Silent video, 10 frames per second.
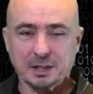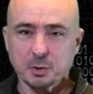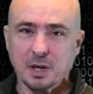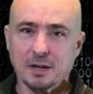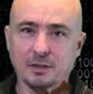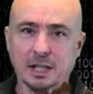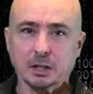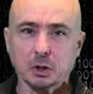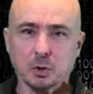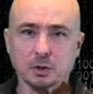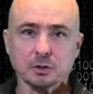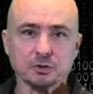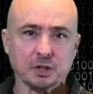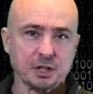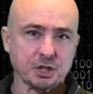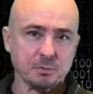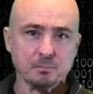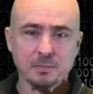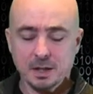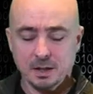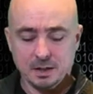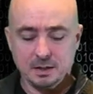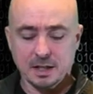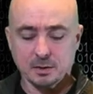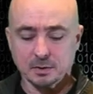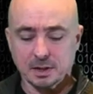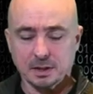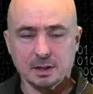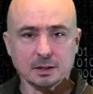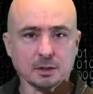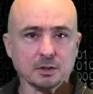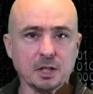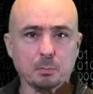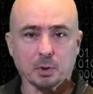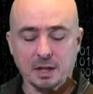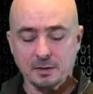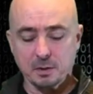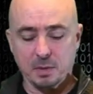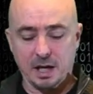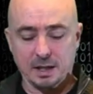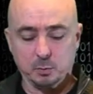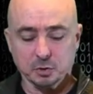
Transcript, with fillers: I do have a longer section down uh, a little deeper in the bag.